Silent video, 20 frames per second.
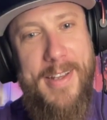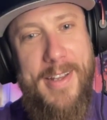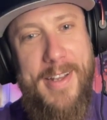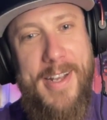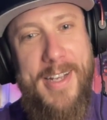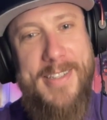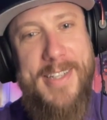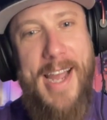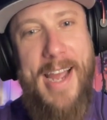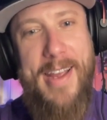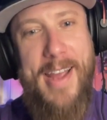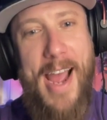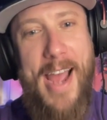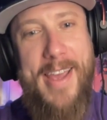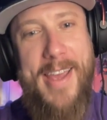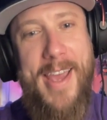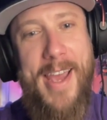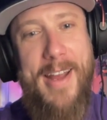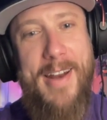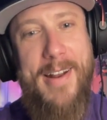Because
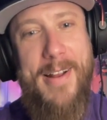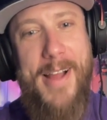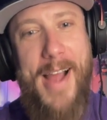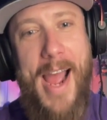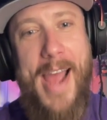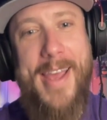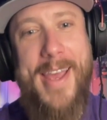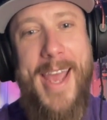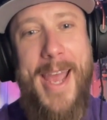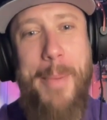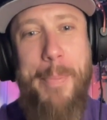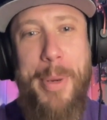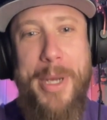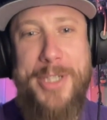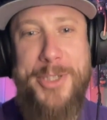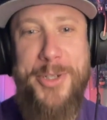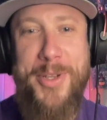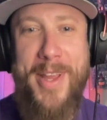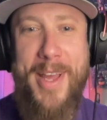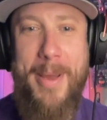I can't
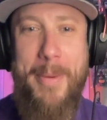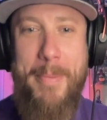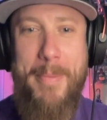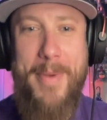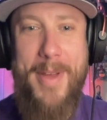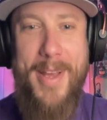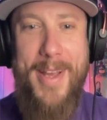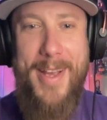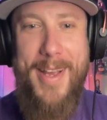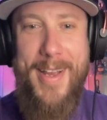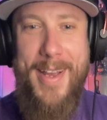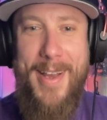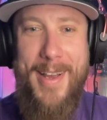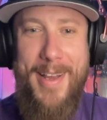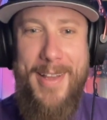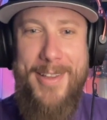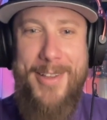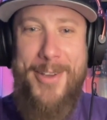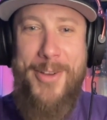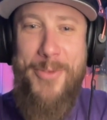picture them.
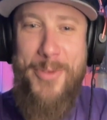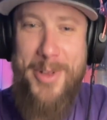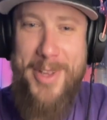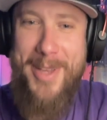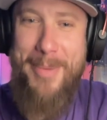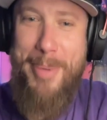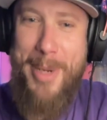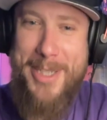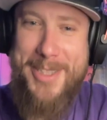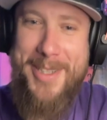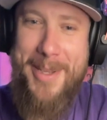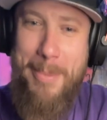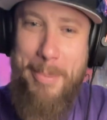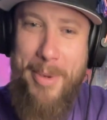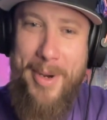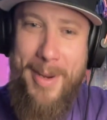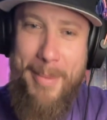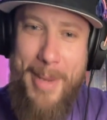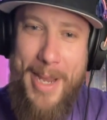You really picture them bringing